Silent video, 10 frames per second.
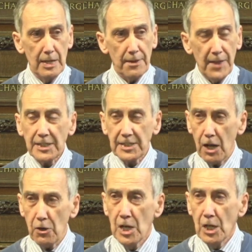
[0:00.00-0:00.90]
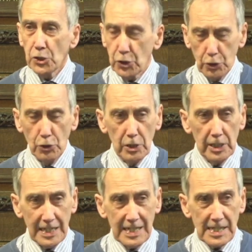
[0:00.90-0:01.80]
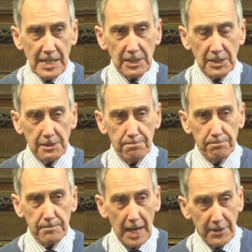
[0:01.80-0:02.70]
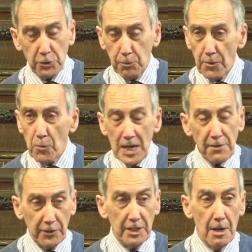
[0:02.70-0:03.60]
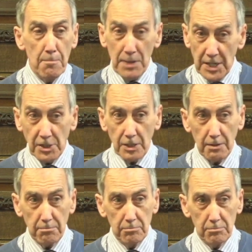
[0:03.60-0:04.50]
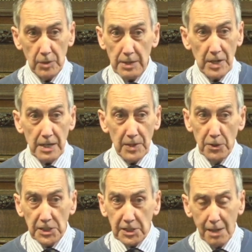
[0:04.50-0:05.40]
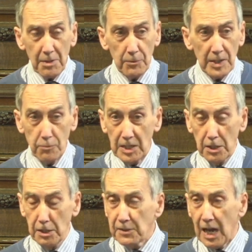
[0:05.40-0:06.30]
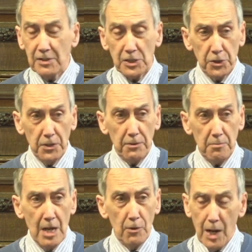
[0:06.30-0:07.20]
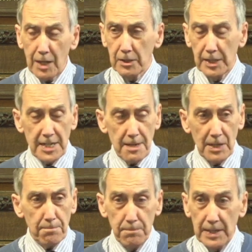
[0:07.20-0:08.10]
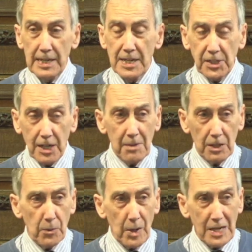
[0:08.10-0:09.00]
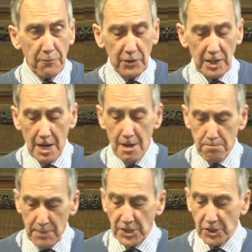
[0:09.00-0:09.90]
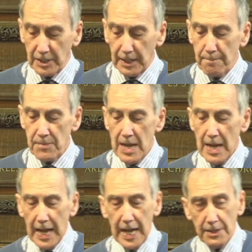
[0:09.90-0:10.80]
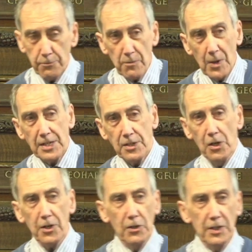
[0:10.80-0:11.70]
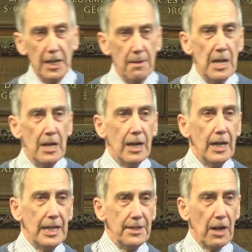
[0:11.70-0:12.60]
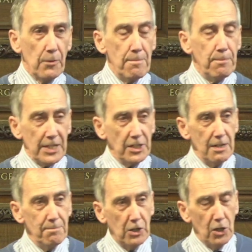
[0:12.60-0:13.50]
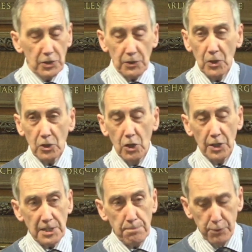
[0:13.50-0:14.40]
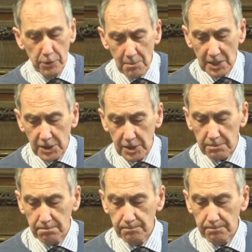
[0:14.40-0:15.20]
That's how sure it is. And that's why we wait for it patiently. We, we, we know it's coming. We'd, we'd love to have it sooner rather than later, but, but it is coming, and we wait for it patiently. And we wait not only uh, in that way patiently because of what God has promised,